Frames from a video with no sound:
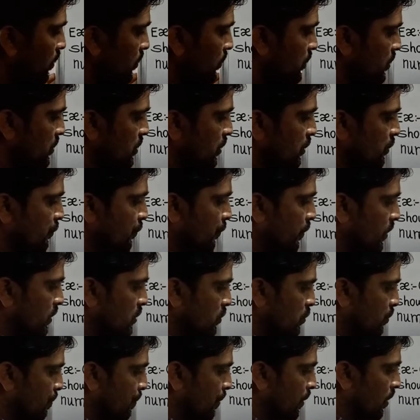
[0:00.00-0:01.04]
This is
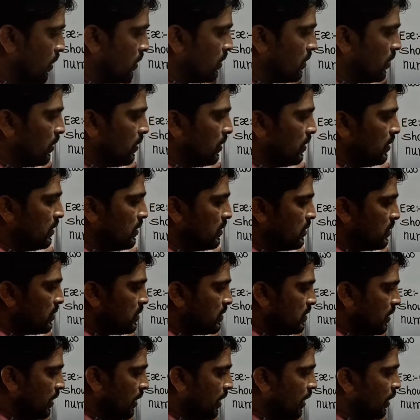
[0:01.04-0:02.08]
first part,
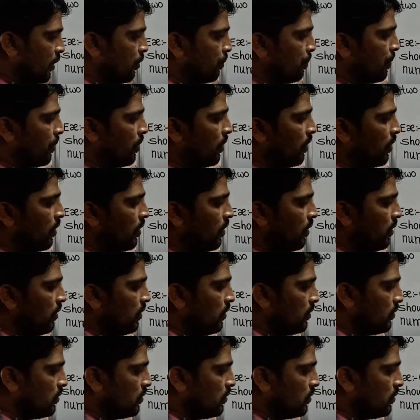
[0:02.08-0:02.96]
second part,